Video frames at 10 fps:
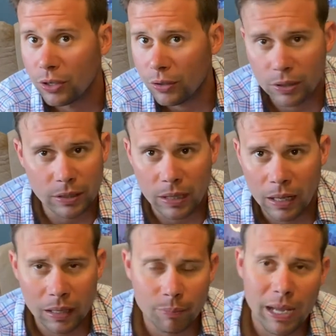You know, the
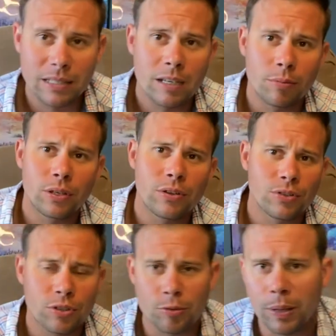uh, past couple of
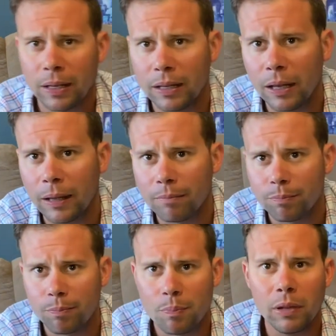years, there's been a,
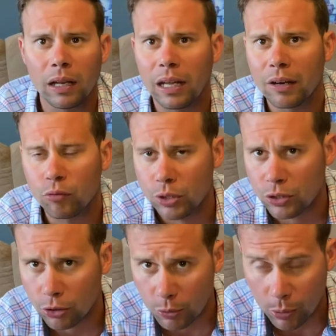a, a lot of
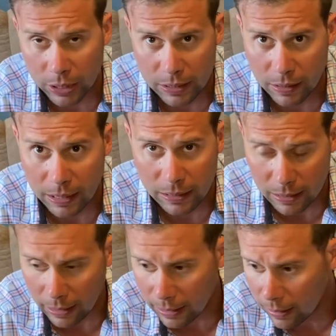research put into
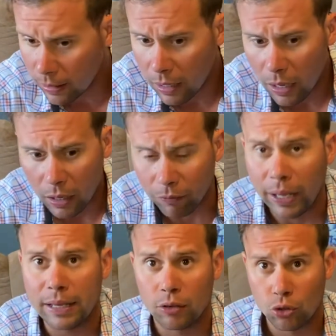things like
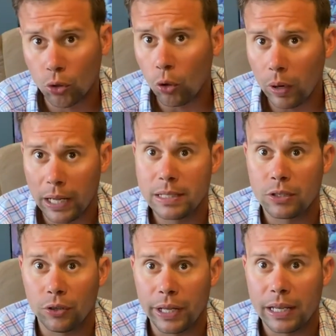flight control wads
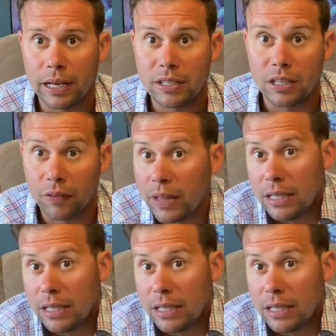and all that kind of stuff.